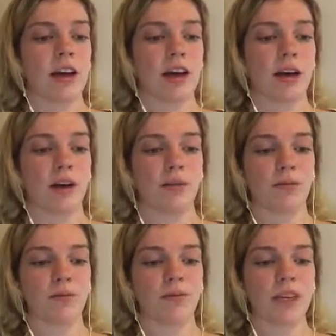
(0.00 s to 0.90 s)

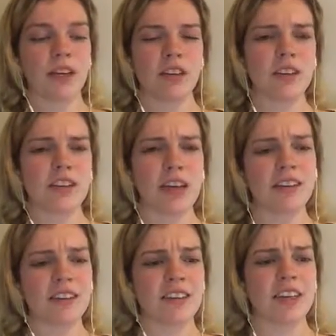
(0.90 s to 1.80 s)
And it's just sad
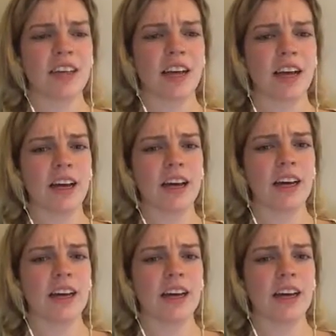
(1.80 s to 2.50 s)
to see that